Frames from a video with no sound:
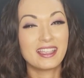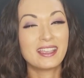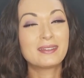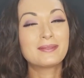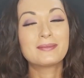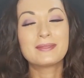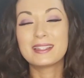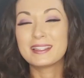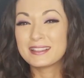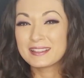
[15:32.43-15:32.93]

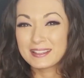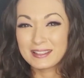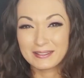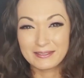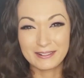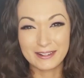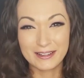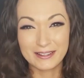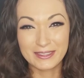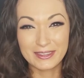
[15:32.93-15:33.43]
It means the
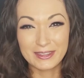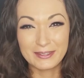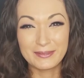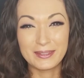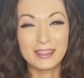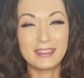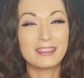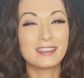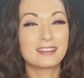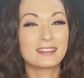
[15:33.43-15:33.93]
world to
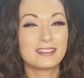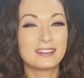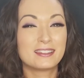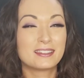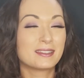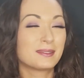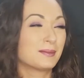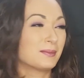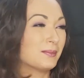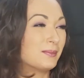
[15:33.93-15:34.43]
me. This
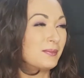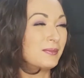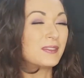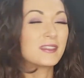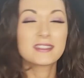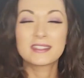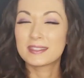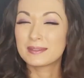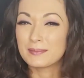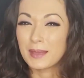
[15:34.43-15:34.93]

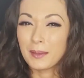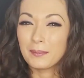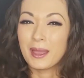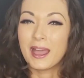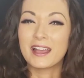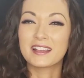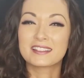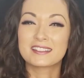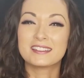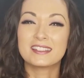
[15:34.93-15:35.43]
is my
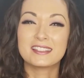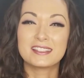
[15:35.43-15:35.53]
passion.